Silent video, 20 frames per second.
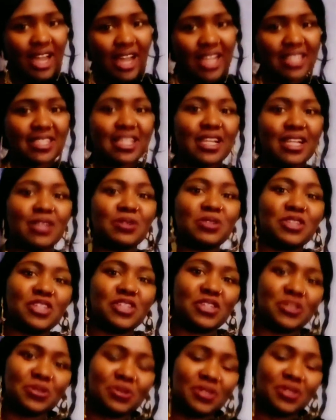I salute
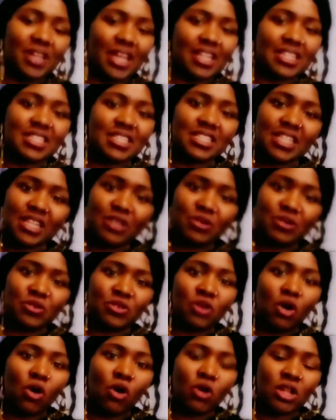you, and I salute
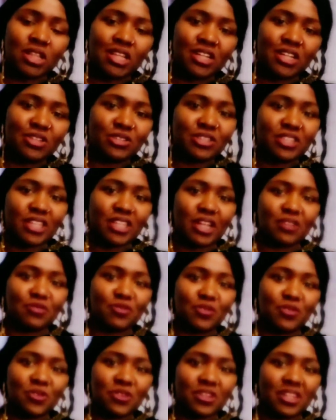all that you stand
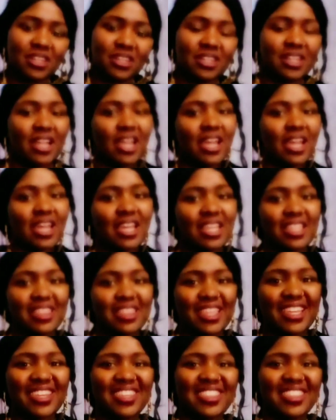for.
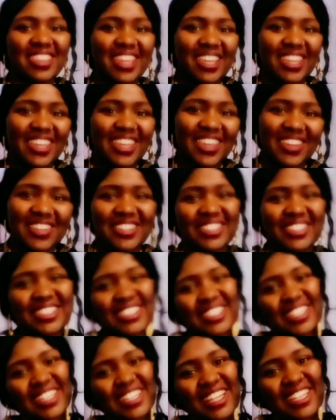Thank you, thank you.
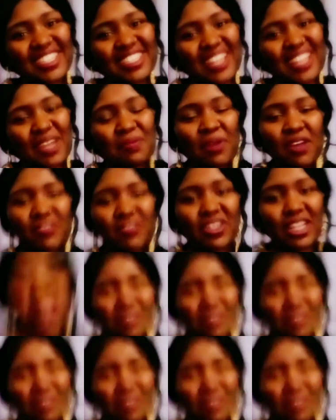Till next time, have a